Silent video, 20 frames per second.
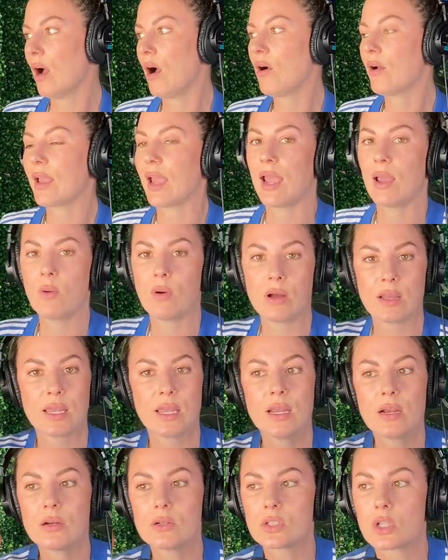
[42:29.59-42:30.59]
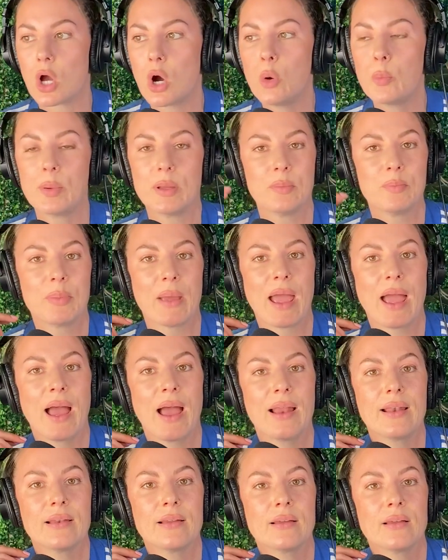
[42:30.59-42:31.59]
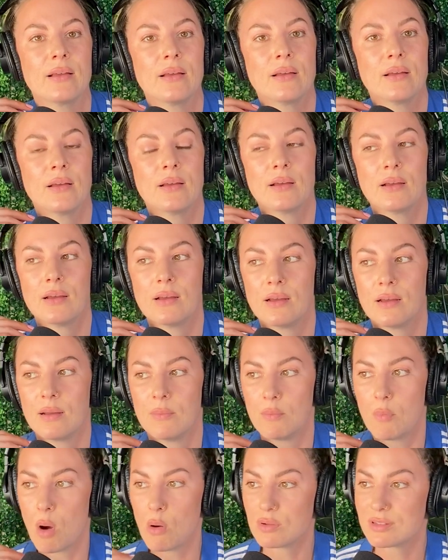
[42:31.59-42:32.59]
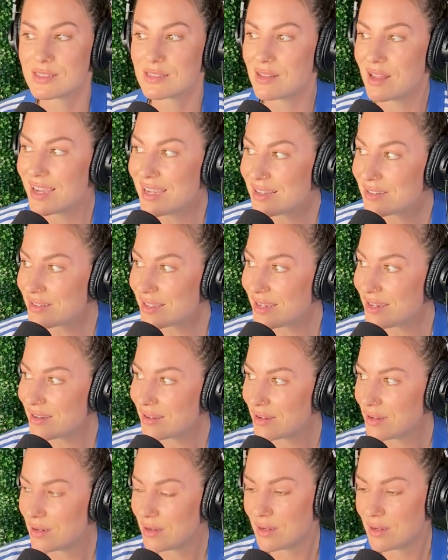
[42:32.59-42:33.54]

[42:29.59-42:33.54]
Okay, well, here's hoping, Pat. Most likely?